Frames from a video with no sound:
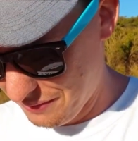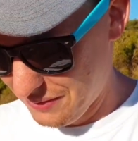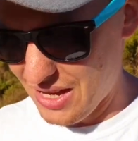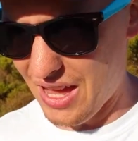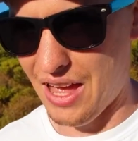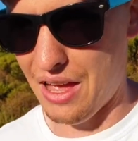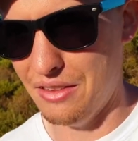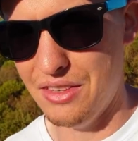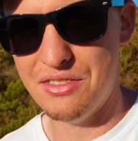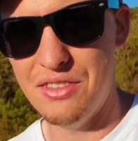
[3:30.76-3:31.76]
yeah,
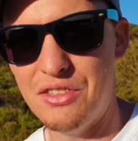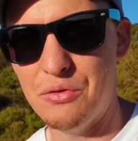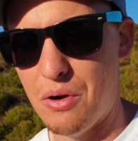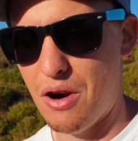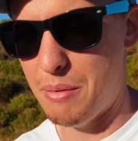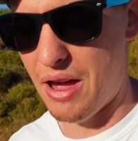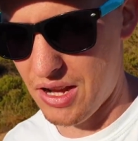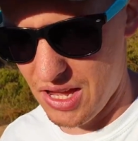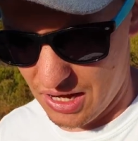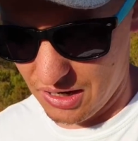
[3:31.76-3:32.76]
this is where I'm at
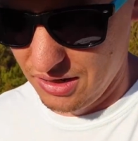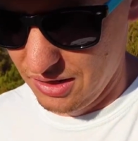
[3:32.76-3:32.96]
now.